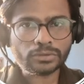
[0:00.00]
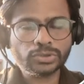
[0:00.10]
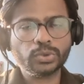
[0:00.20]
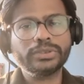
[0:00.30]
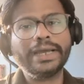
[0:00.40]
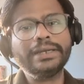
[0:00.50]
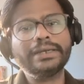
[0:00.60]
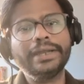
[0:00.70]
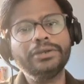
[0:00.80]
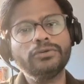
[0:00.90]
So that
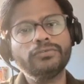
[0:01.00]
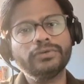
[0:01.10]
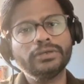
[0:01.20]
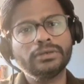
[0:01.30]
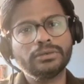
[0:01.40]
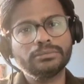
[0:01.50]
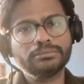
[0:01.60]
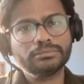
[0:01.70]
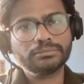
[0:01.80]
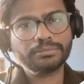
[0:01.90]
kind of
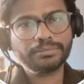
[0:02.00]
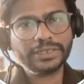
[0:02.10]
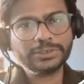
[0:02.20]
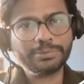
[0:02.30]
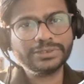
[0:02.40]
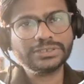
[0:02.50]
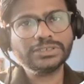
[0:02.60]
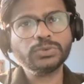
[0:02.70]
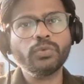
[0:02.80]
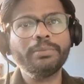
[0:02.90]

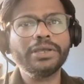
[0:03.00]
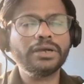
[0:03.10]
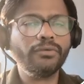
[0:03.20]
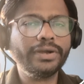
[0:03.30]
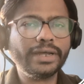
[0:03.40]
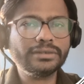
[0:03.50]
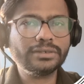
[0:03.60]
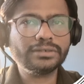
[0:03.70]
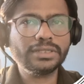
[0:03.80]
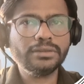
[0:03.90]
expenses will be covered
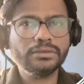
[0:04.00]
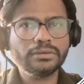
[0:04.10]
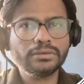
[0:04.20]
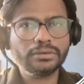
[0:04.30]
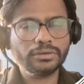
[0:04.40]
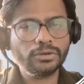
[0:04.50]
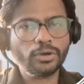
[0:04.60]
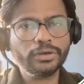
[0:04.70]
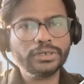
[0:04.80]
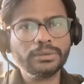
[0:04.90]
under the
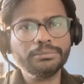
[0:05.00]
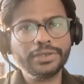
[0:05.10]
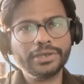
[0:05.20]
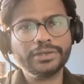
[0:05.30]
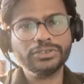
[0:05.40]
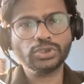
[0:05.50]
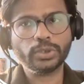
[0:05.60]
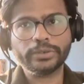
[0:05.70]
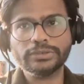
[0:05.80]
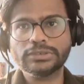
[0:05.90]
long term care
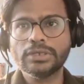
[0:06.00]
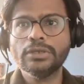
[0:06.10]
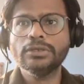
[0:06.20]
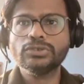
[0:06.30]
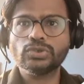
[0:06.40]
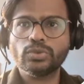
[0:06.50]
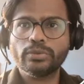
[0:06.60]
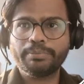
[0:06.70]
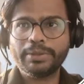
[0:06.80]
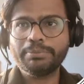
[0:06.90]
insurance. So
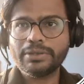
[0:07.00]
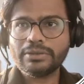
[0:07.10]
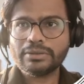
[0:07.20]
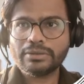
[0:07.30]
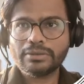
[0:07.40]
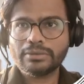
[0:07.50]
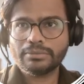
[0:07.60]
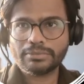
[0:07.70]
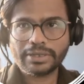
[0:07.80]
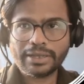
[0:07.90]
people
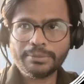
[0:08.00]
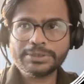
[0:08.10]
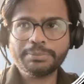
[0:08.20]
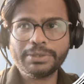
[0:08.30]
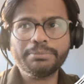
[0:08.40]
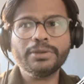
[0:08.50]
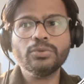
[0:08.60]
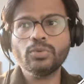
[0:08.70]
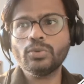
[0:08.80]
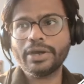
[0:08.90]
helps people
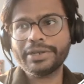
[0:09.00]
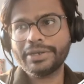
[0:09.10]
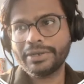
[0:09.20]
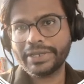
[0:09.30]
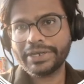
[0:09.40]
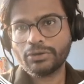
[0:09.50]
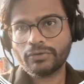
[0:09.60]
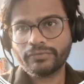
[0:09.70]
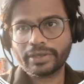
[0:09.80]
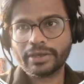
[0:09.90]
who are in need
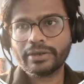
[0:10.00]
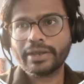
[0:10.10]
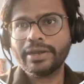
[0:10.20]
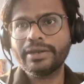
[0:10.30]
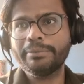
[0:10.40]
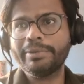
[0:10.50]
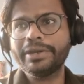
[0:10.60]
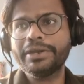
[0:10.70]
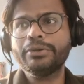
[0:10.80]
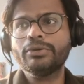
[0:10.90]
of care and
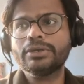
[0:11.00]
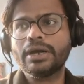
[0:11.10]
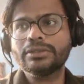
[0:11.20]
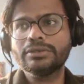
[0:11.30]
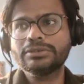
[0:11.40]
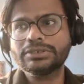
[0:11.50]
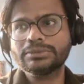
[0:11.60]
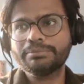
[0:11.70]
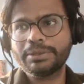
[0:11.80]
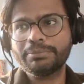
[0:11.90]
dependent on others
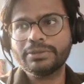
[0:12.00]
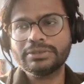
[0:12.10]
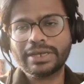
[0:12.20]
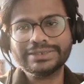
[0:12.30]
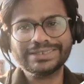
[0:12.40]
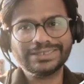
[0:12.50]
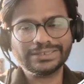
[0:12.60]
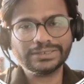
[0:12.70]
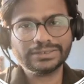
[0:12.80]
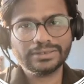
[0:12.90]
people
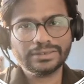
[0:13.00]
assistance.